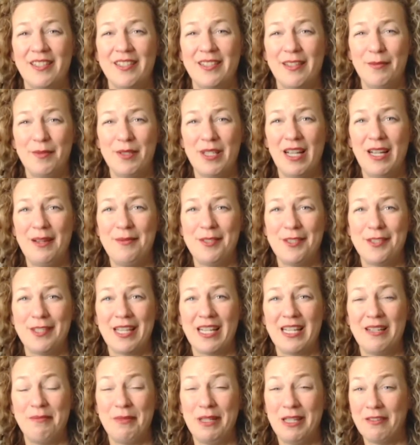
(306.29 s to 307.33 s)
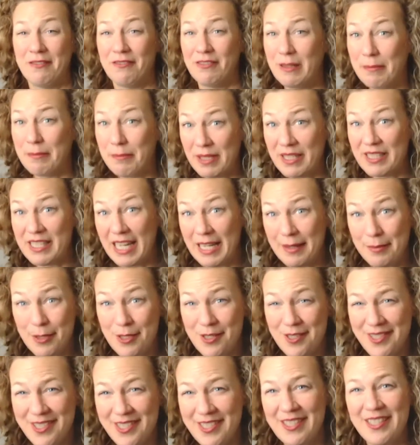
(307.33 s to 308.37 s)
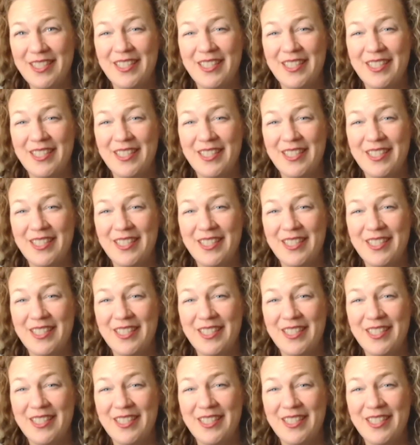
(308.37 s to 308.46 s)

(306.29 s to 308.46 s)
sometimes it's going to mean flipping tables,